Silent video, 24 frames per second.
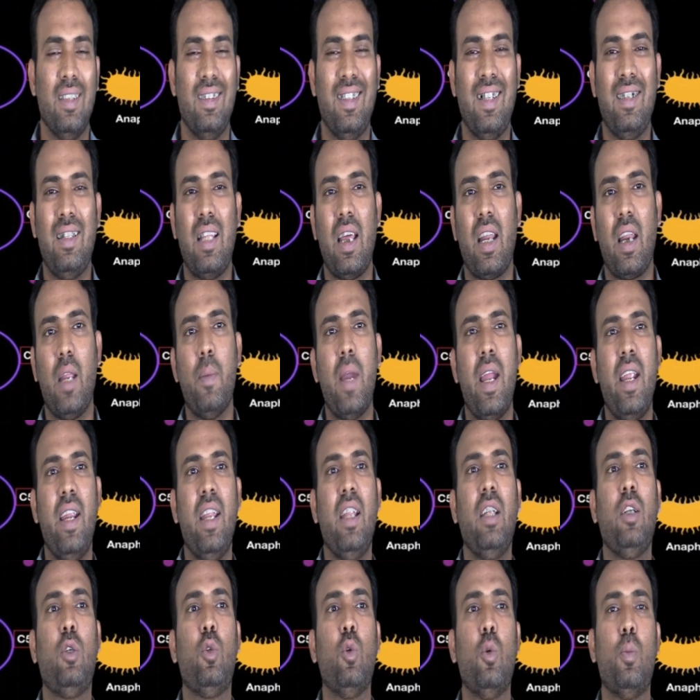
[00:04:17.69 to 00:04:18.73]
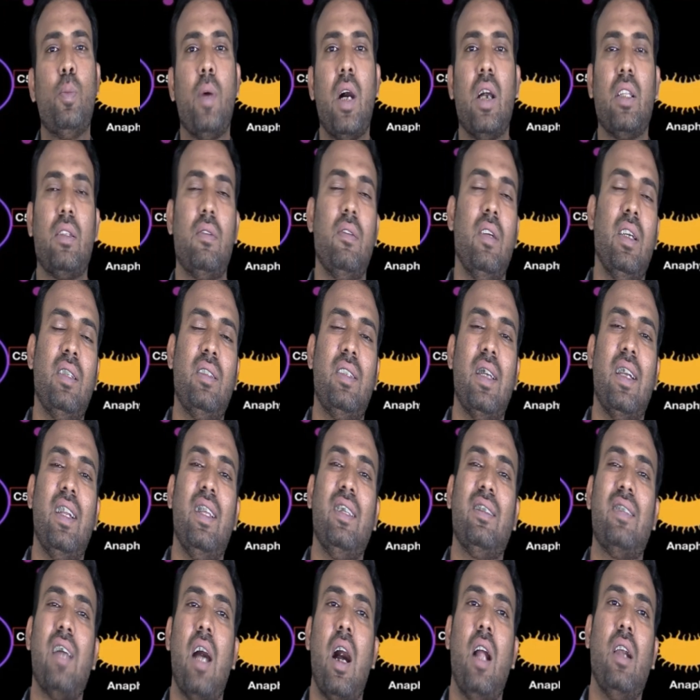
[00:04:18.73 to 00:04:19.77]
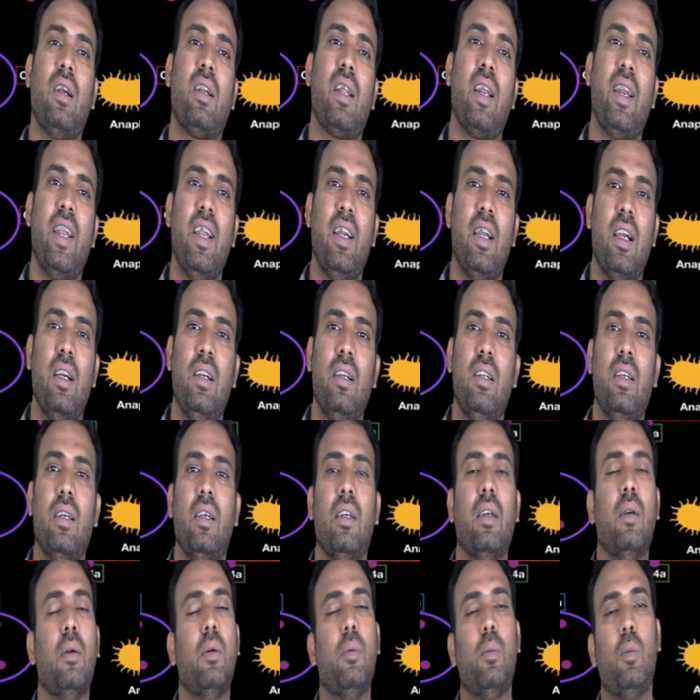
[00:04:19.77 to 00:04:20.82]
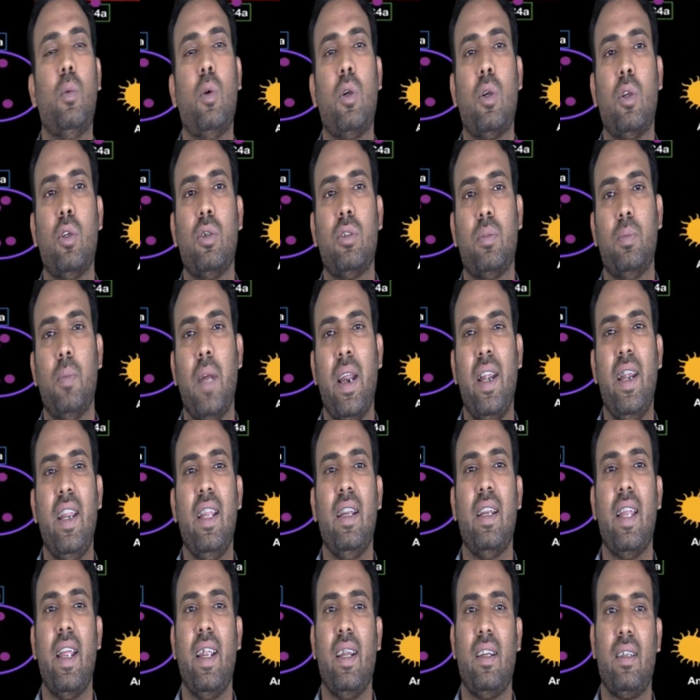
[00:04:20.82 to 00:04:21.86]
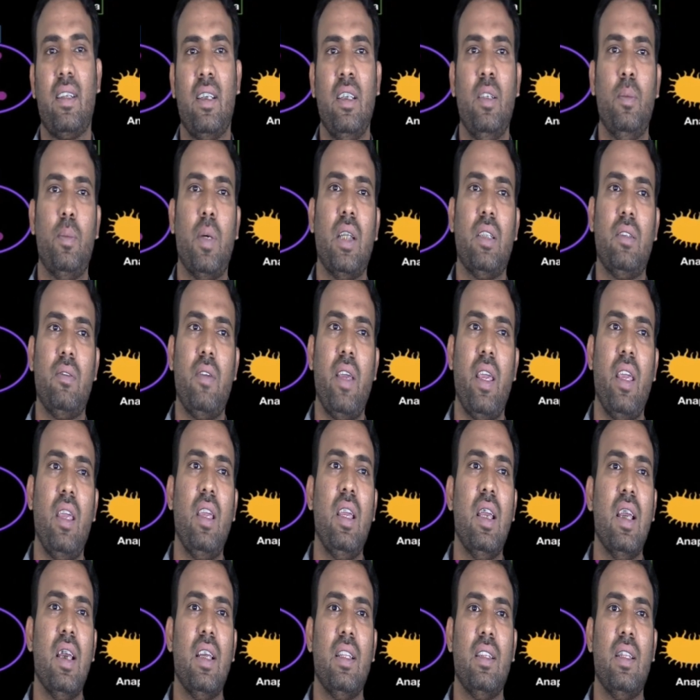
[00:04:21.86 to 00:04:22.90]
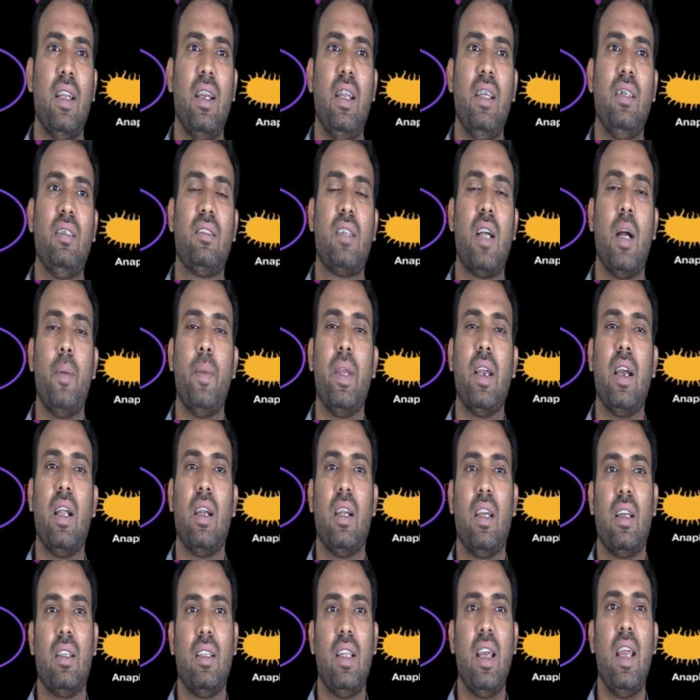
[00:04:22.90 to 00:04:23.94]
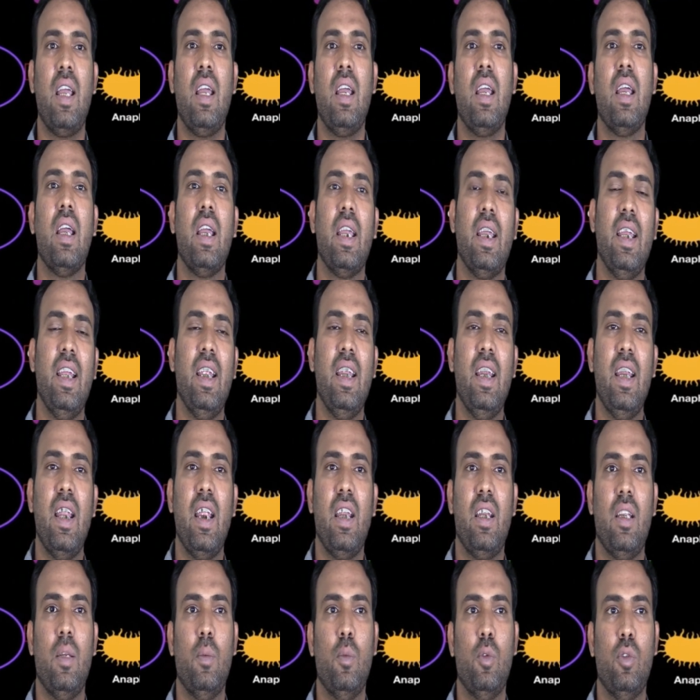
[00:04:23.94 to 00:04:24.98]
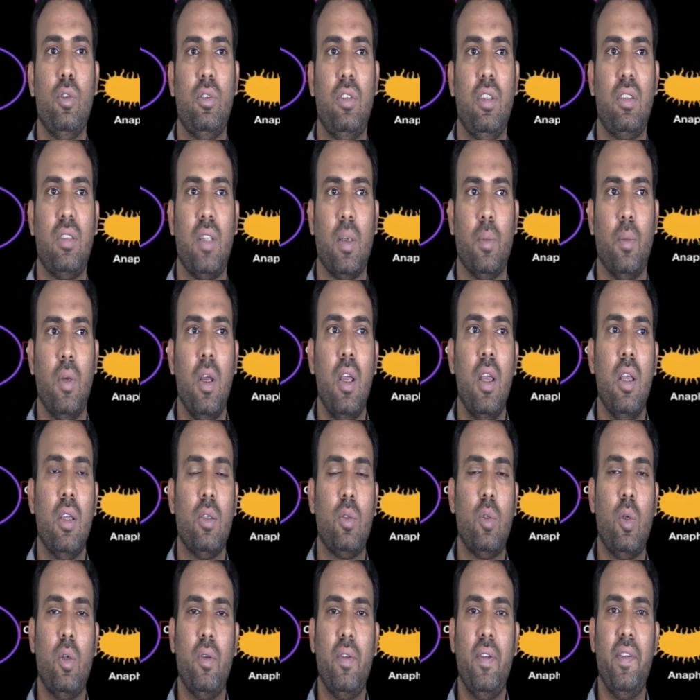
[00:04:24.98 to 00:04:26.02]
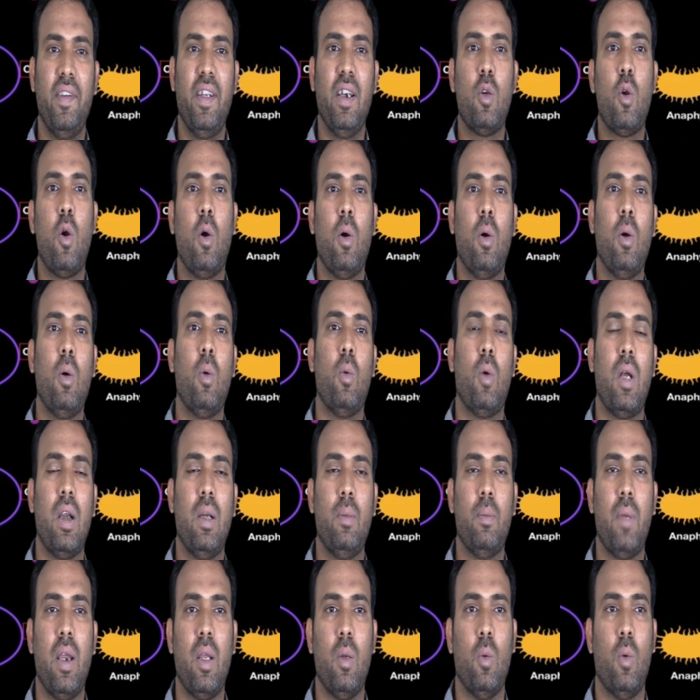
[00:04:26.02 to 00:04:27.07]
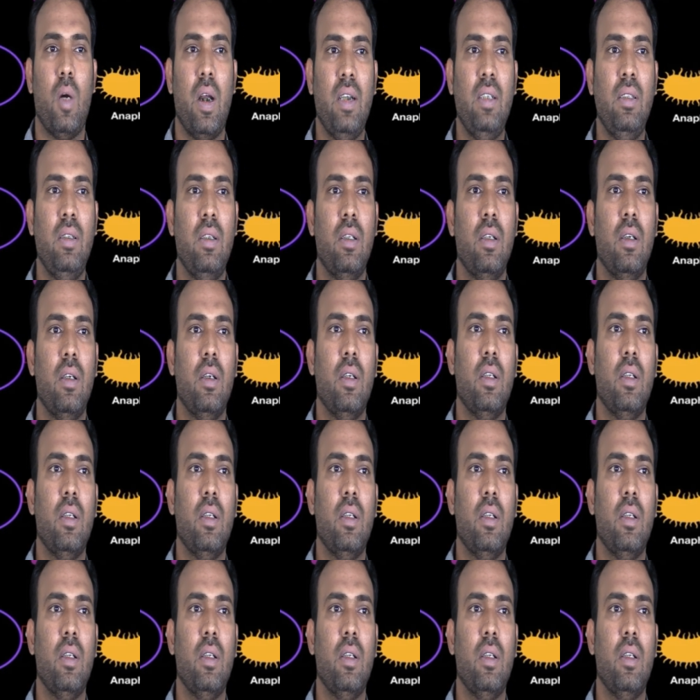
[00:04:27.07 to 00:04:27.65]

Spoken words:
Then the remaining 2 pathways, that is the alternate and monos binding lightning pathway, that is coming under the innate immune system. So we will go one by one.